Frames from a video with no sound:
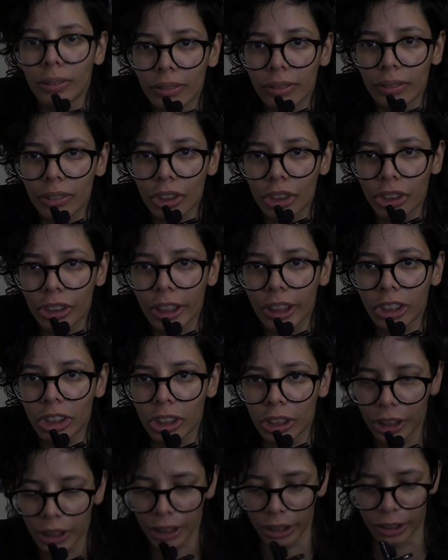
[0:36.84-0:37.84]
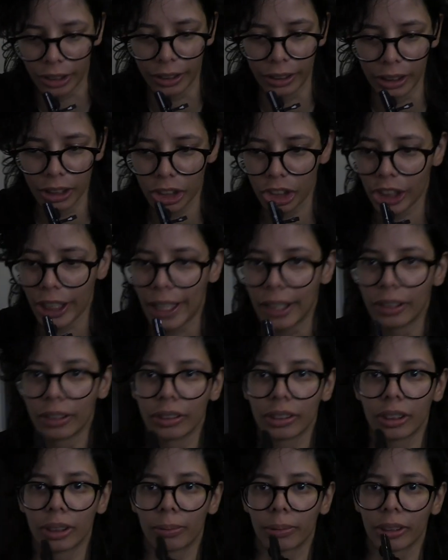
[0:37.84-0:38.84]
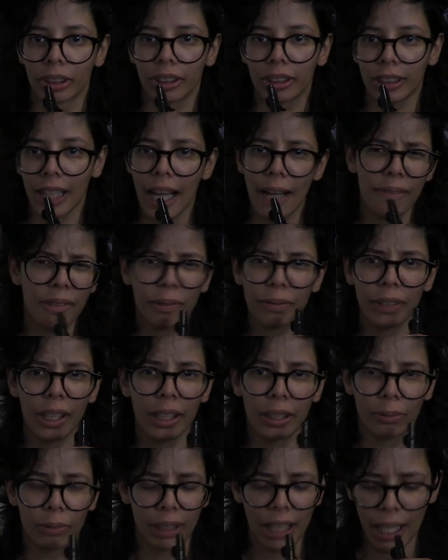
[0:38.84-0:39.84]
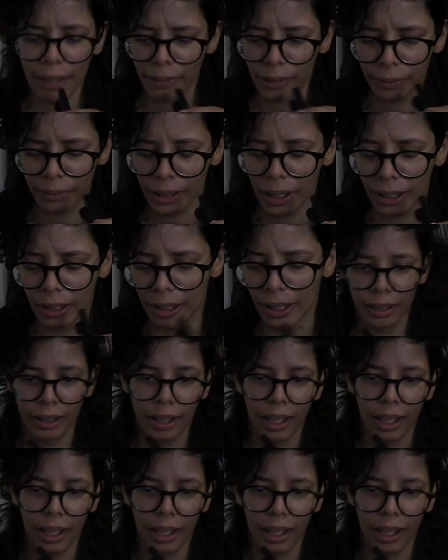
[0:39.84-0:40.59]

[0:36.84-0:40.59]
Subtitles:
structure here on this channel, so we're just having fun. We're having fun.